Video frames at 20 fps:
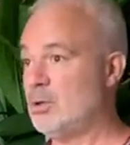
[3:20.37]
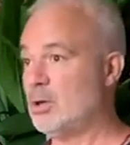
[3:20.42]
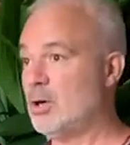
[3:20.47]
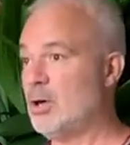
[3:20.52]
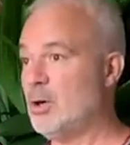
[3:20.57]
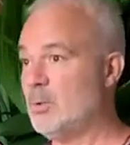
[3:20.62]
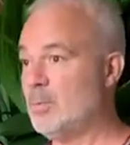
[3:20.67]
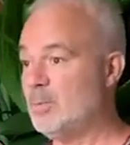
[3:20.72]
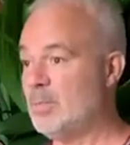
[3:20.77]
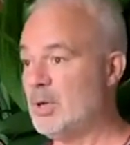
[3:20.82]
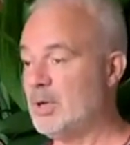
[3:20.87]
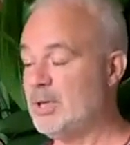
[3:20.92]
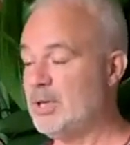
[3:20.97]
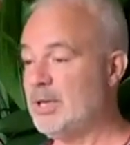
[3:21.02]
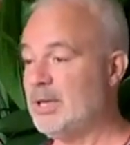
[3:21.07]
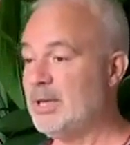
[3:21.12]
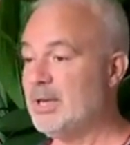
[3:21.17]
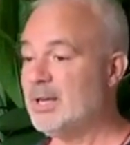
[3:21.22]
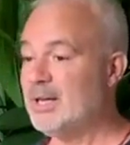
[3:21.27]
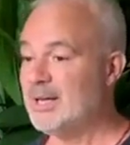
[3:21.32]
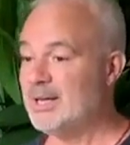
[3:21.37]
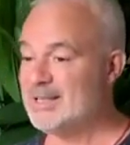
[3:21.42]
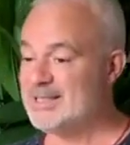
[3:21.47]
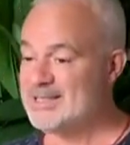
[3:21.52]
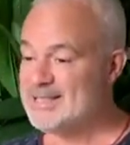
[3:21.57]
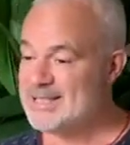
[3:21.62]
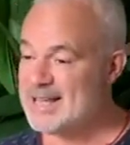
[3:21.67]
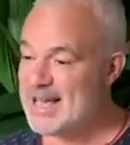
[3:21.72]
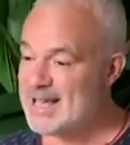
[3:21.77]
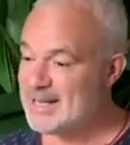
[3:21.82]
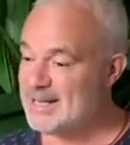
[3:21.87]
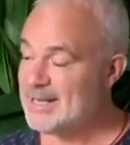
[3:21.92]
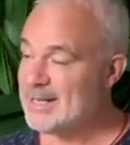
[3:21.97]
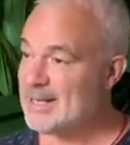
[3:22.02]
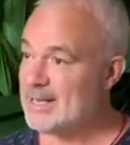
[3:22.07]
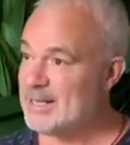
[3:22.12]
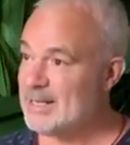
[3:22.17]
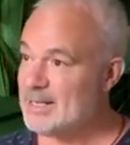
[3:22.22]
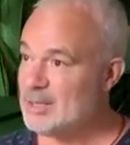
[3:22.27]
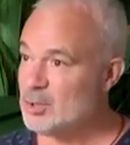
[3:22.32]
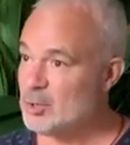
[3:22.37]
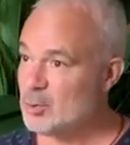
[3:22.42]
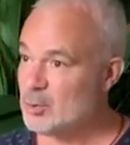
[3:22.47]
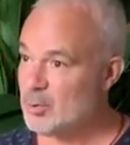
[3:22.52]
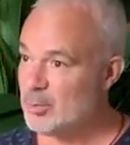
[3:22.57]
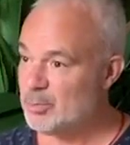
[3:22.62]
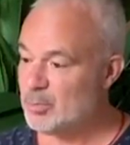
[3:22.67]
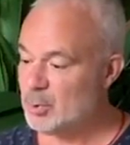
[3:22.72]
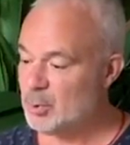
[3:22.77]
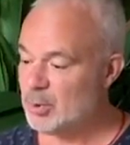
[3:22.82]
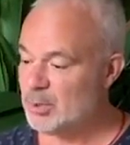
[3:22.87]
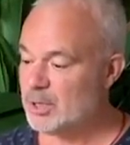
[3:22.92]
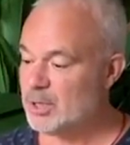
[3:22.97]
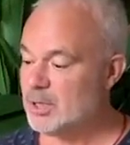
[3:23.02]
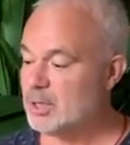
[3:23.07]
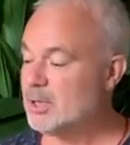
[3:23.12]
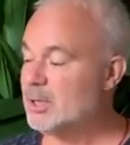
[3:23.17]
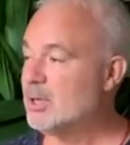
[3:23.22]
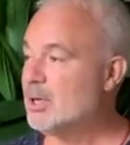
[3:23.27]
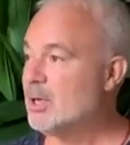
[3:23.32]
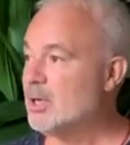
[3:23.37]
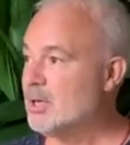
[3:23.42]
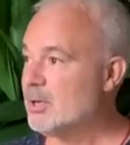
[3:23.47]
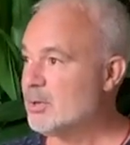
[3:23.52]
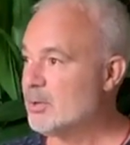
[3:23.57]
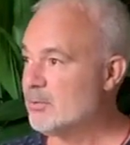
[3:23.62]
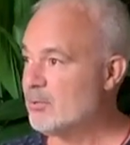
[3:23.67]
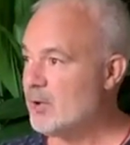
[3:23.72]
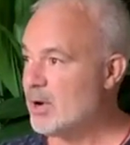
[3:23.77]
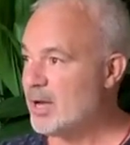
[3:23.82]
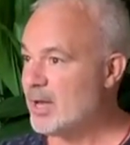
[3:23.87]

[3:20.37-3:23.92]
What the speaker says: to your own body. Technically, to the book,